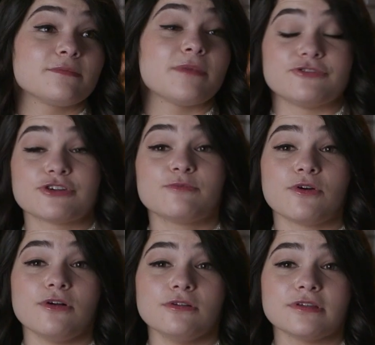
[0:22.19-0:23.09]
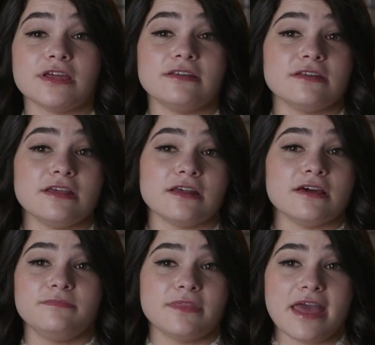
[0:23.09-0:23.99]
My dream role in
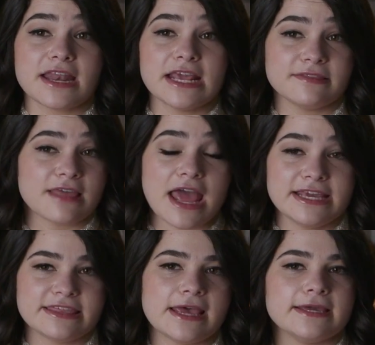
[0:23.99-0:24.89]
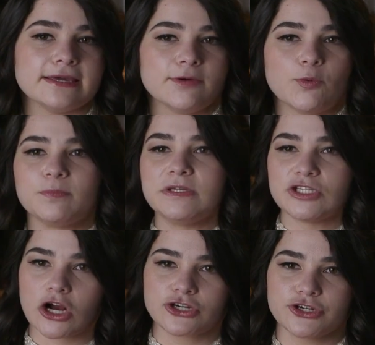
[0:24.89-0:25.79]
anything would be
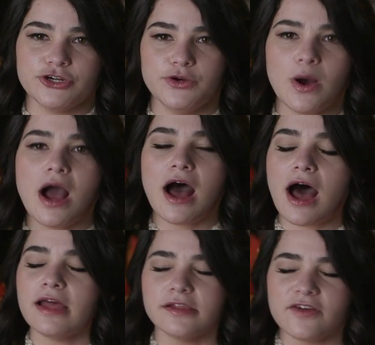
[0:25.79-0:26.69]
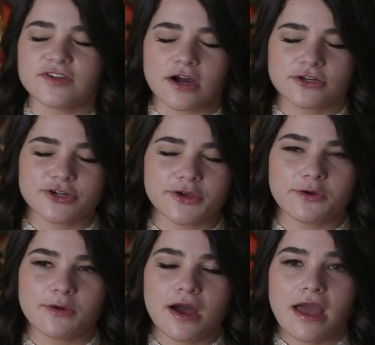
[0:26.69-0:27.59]
Doctor Who. I love Doctor Who.